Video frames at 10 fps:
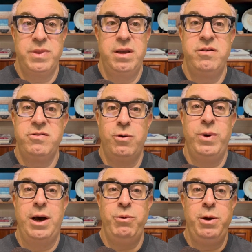So
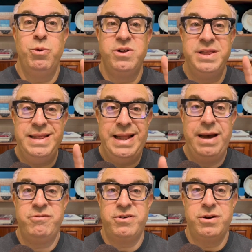while we will
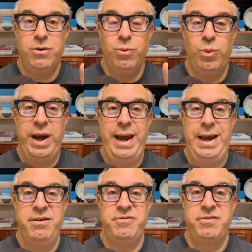never
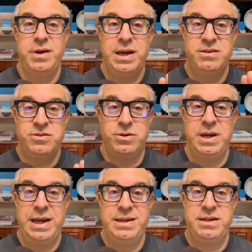waive
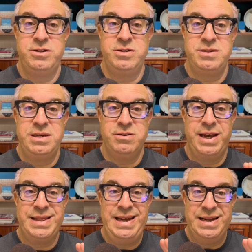certain contingencies
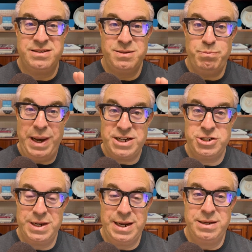like the
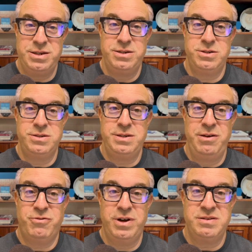inspection
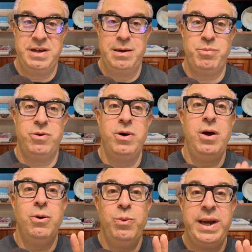contingency, for example,
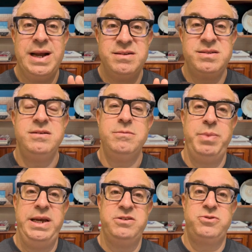we can still
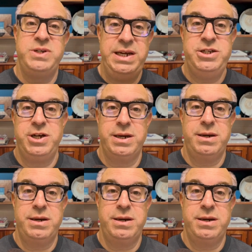be strategic.